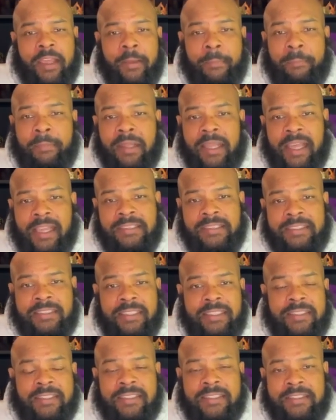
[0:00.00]
a
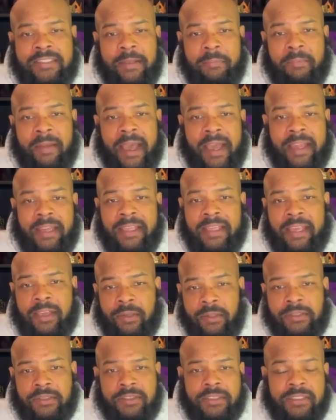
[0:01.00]
blessing to somebody
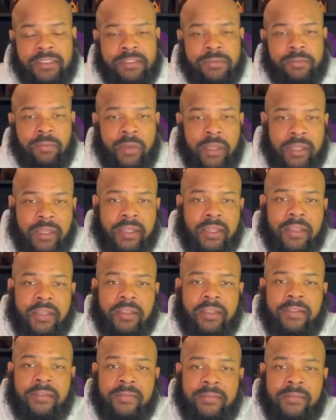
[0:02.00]
else this week.